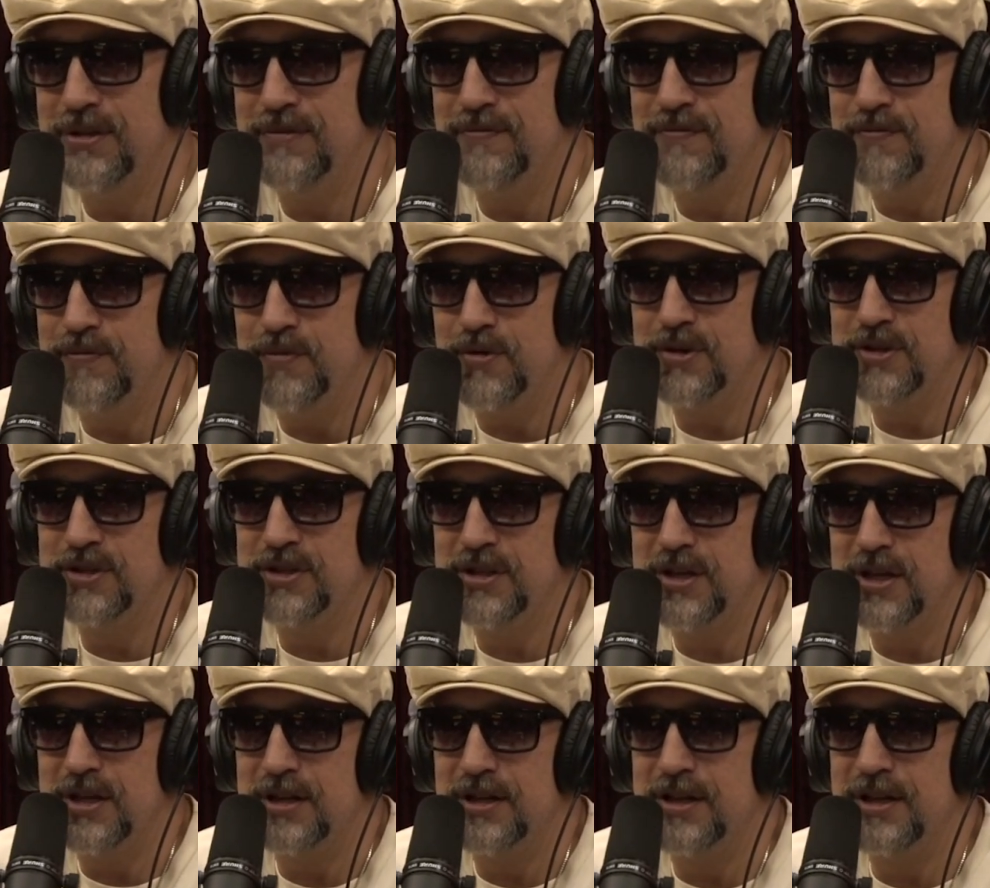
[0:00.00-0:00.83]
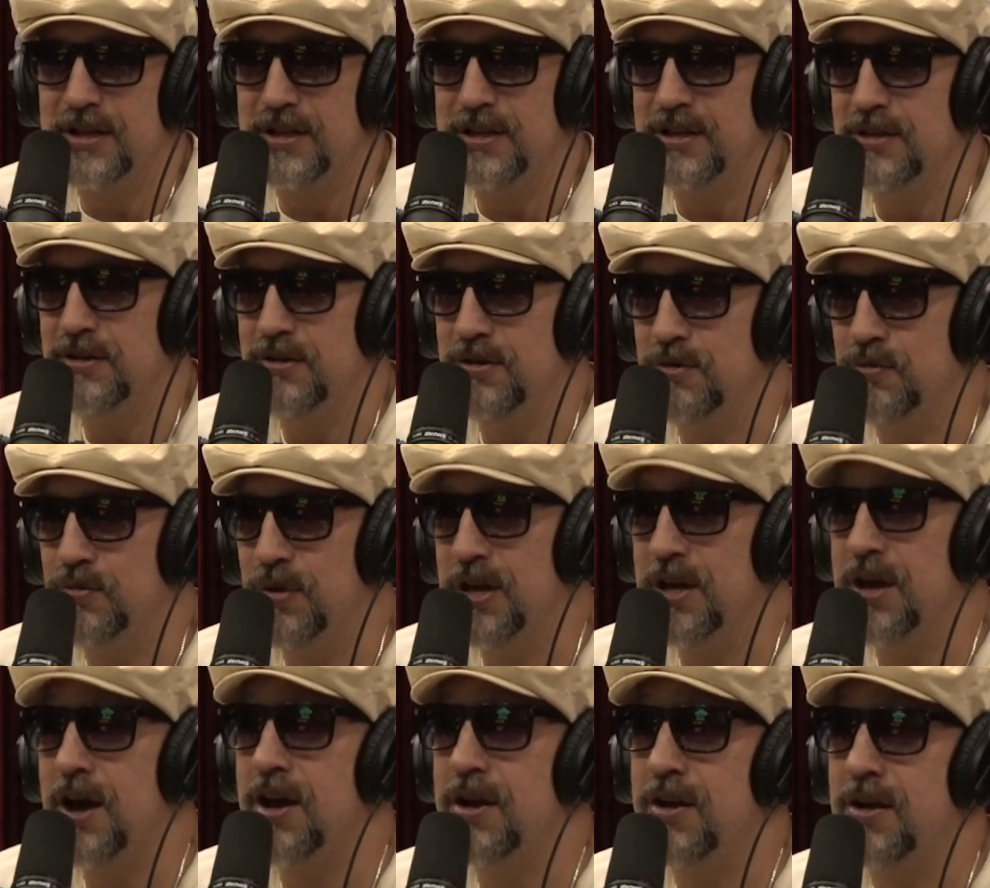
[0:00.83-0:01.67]
Unfortunately, you know, we
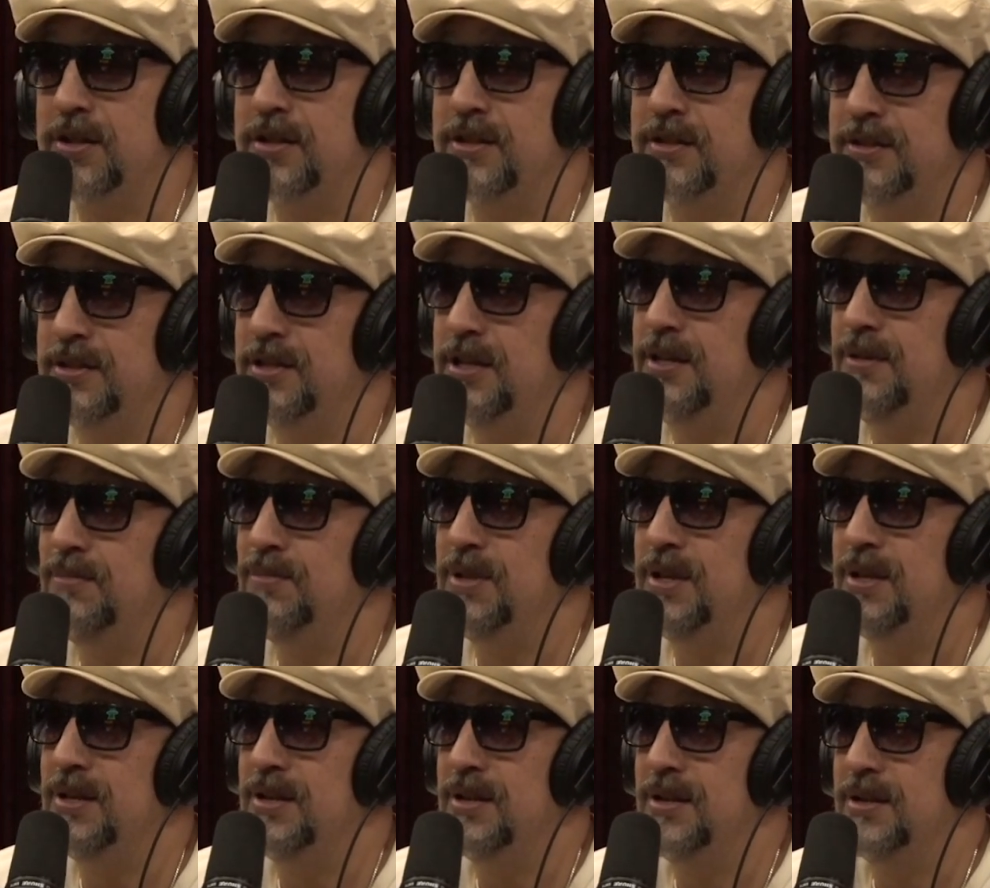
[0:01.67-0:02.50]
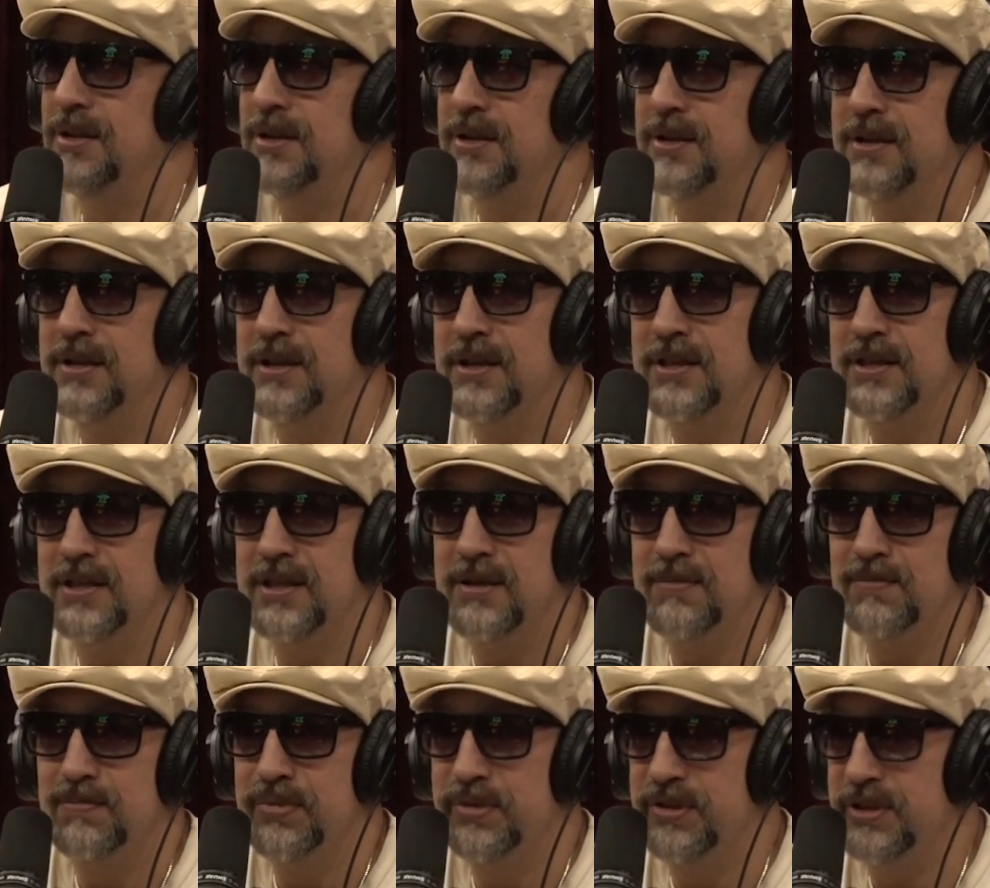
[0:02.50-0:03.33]
got on the team that
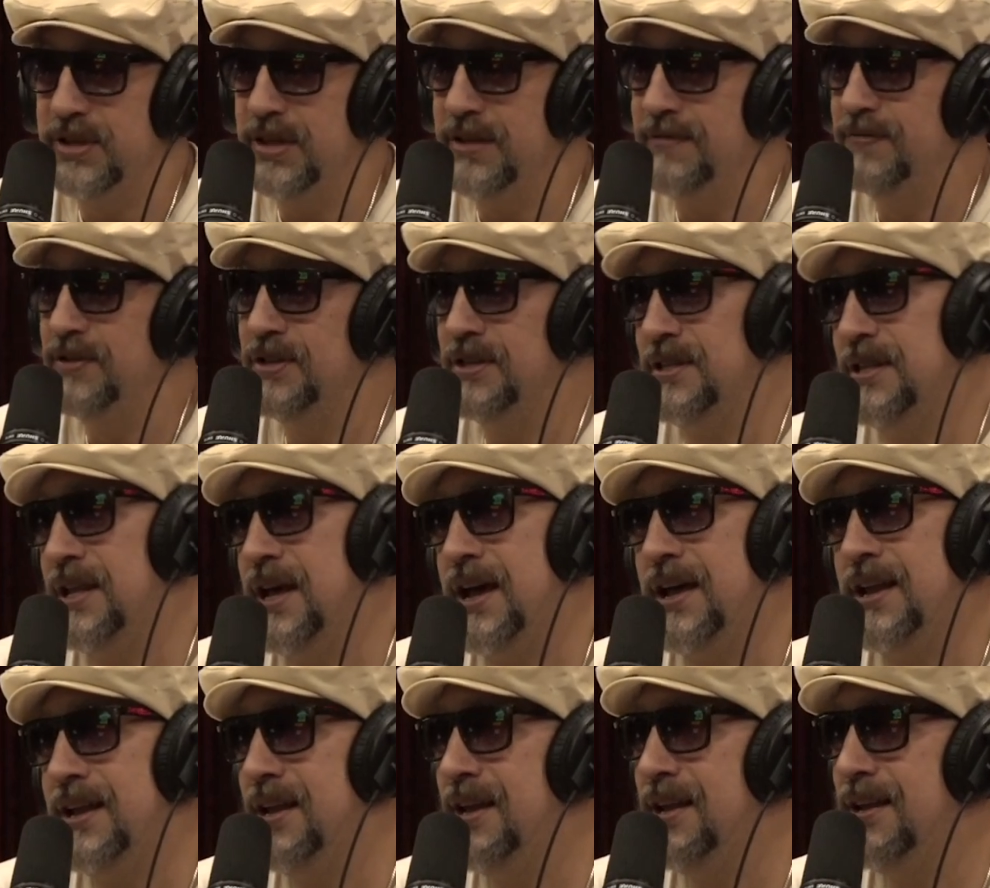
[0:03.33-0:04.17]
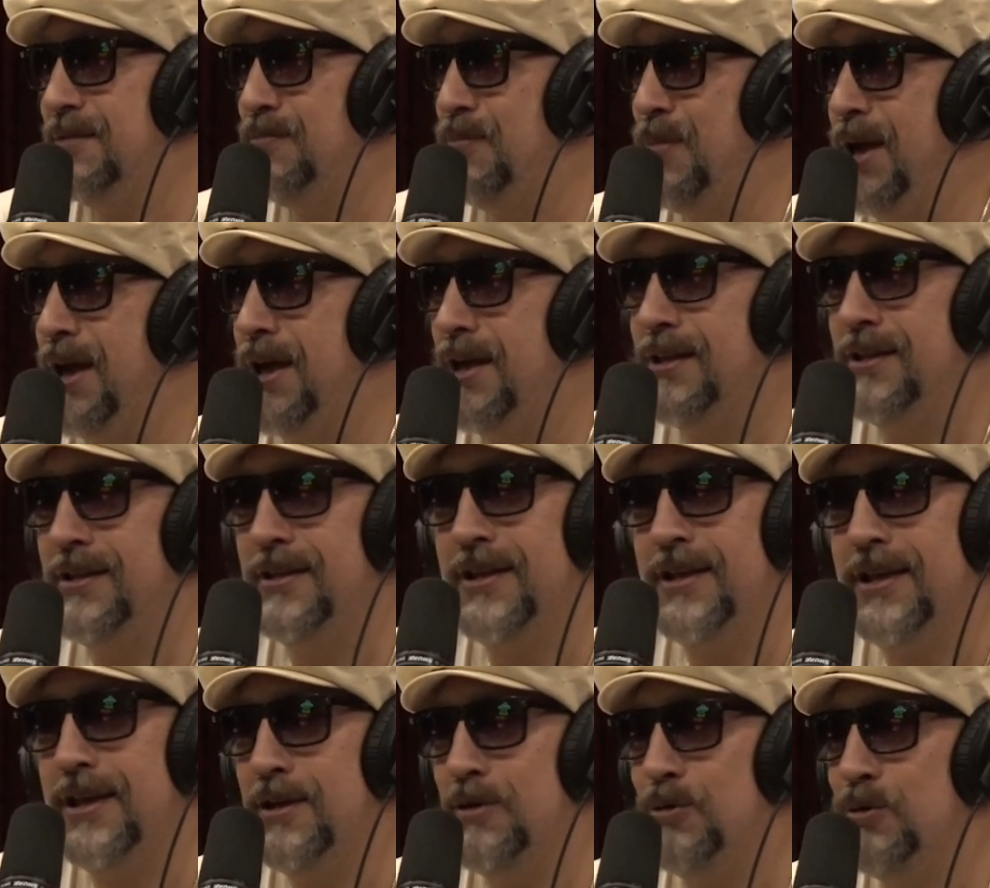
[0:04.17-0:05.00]
that believed in that. And man,
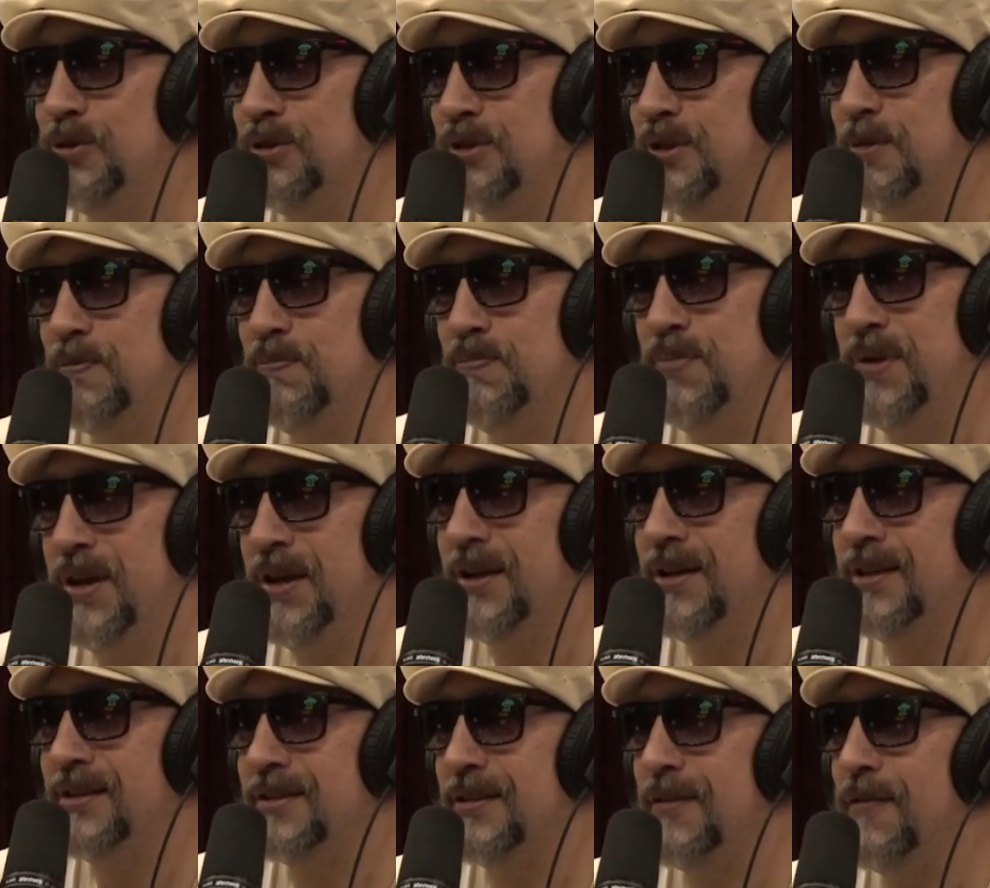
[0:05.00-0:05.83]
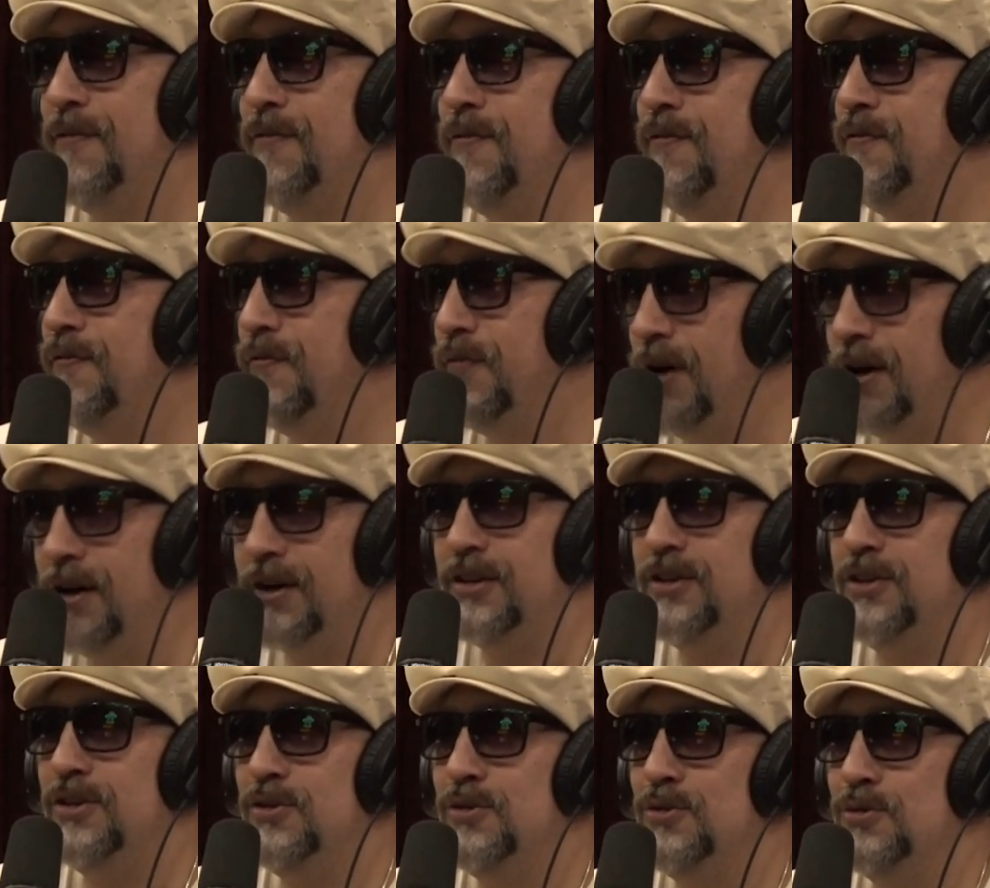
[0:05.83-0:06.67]
it was the biggest
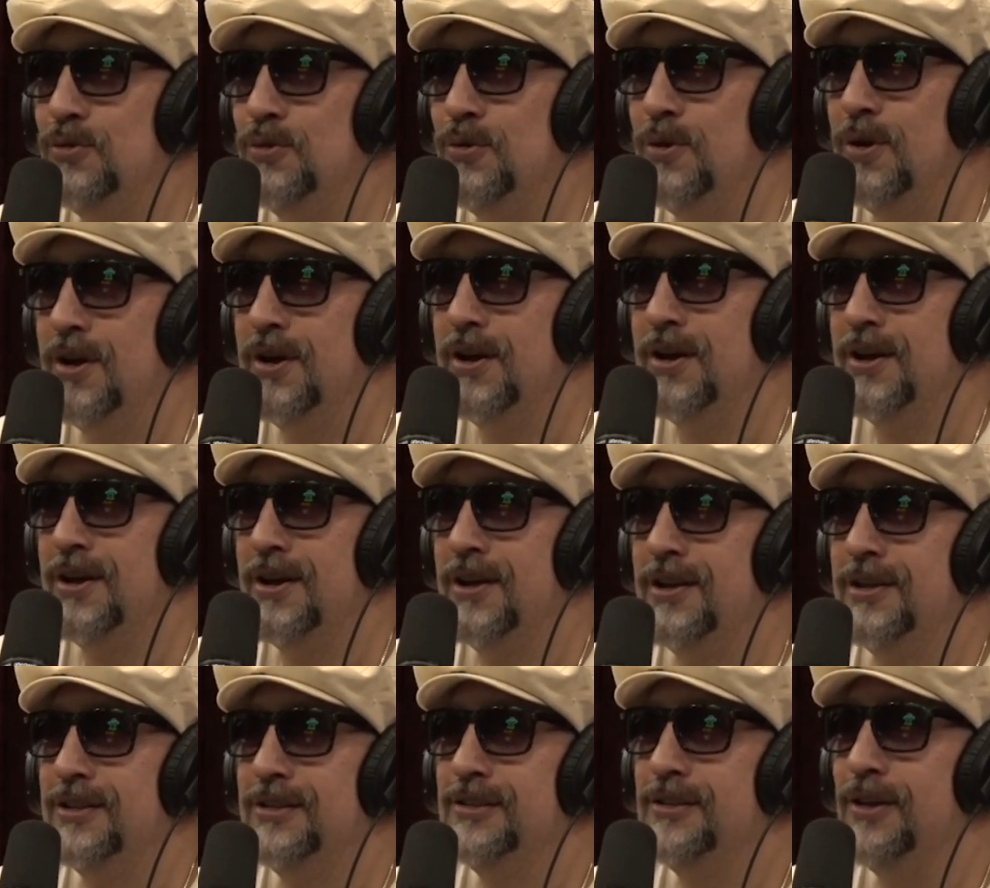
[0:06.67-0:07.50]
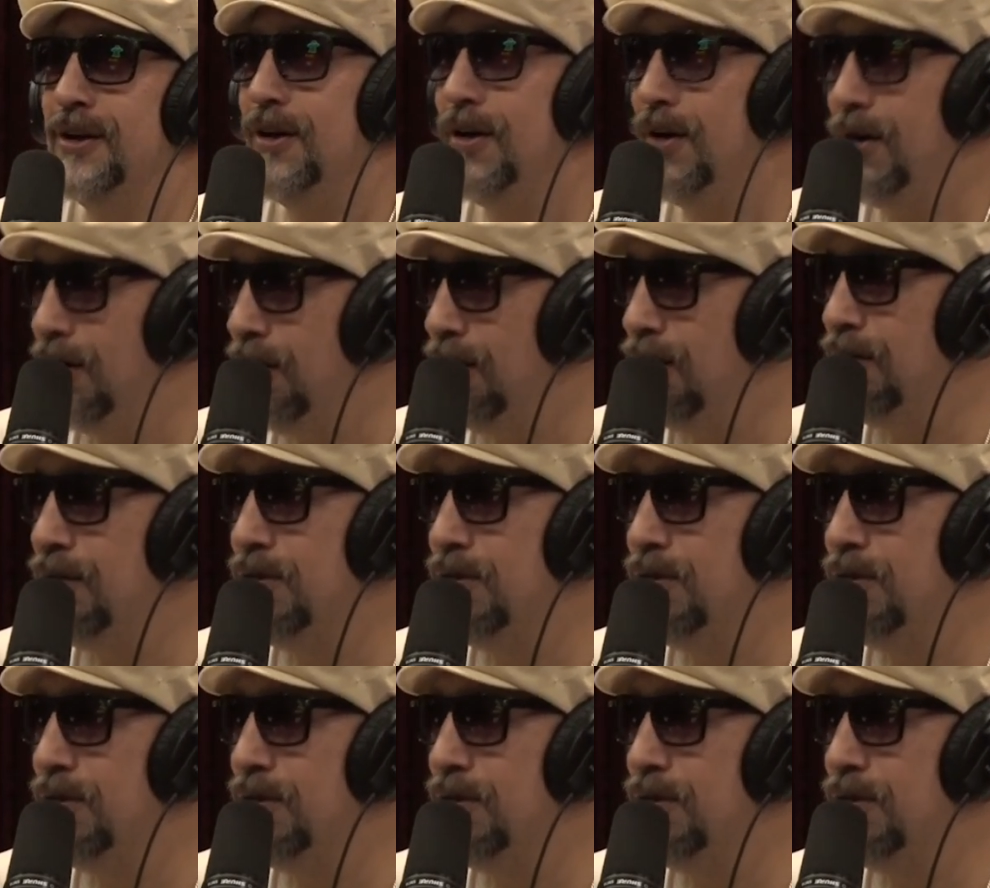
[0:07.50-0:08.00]
fuck you to all